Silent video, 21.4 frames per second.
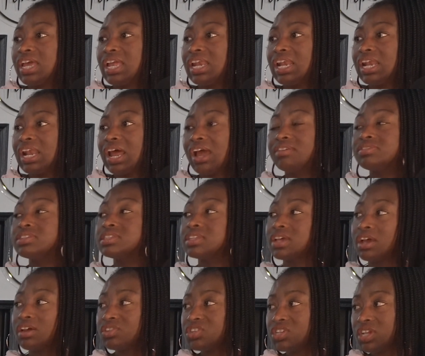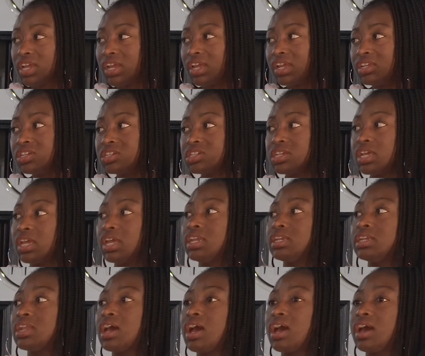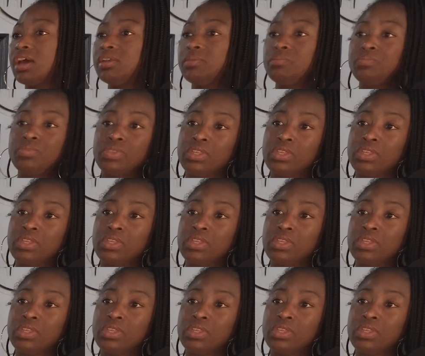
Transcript: a lifestyle change and not